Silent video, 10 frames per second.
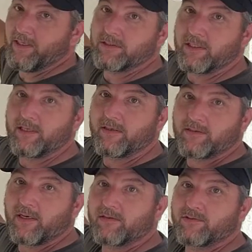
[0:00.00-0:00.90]
see it because
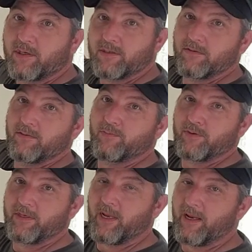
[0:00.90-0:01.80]
I tried to do it
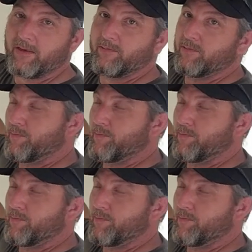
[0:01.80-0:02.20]
pretty lightly with